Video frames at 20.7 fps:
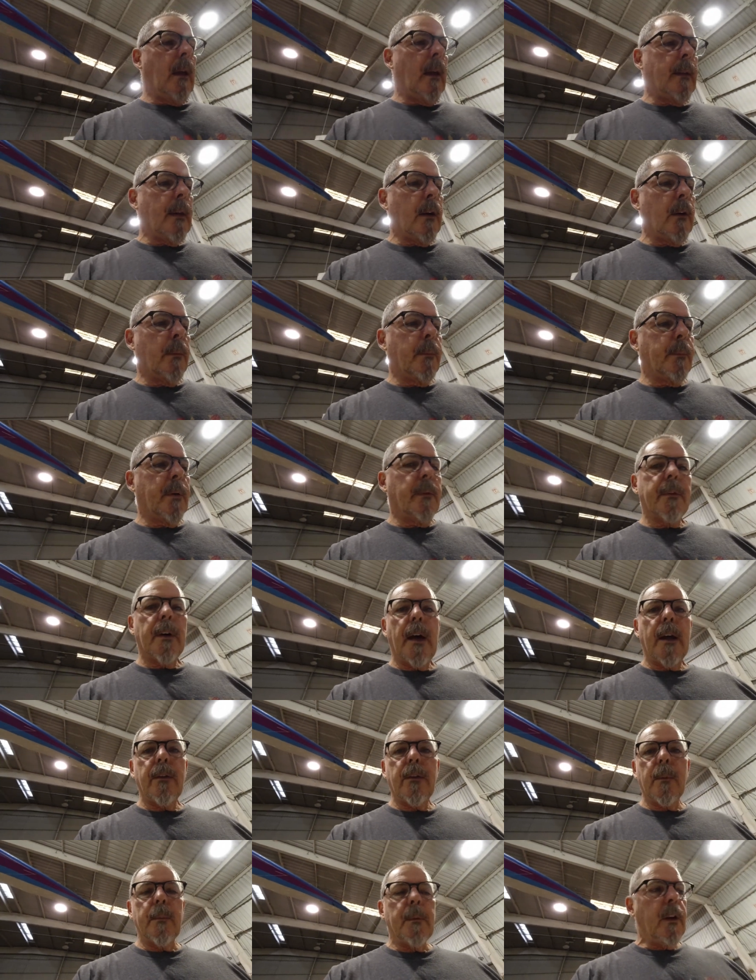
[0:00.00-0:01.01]
and that'll
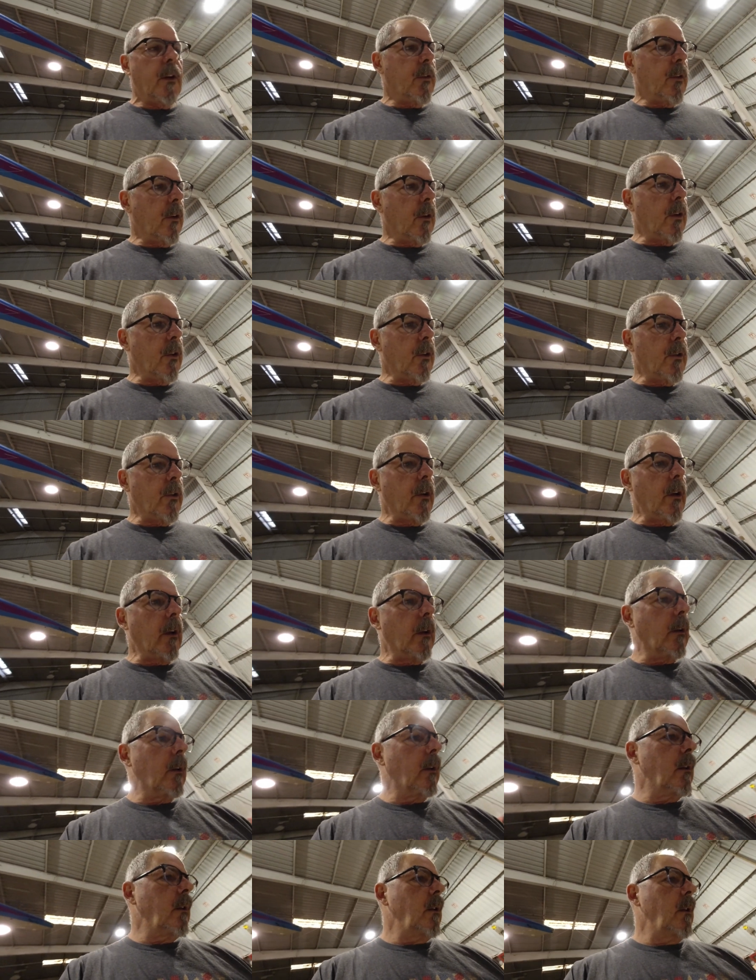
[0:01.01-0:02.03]
provide some decent
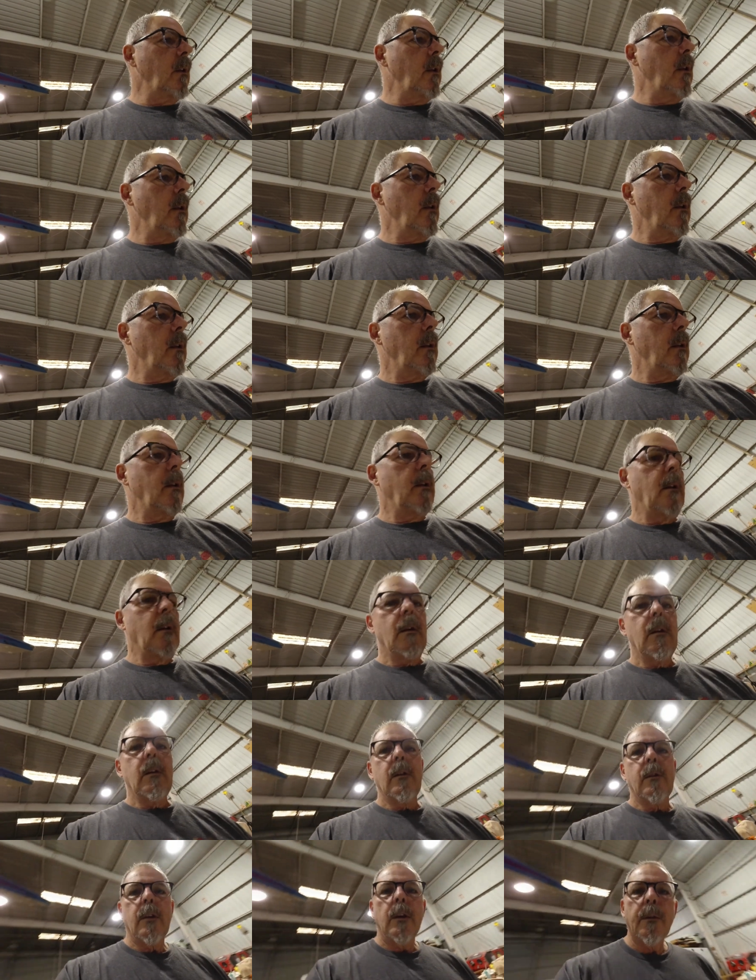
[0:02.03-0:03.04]
cushioning
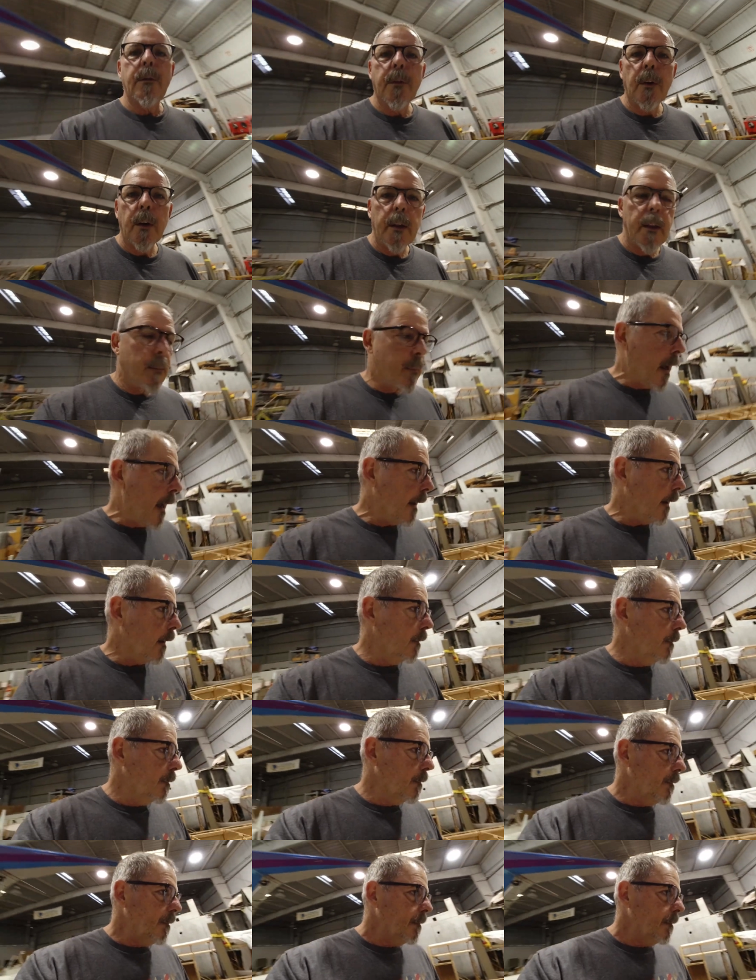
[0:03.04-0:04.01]
to the front and the back.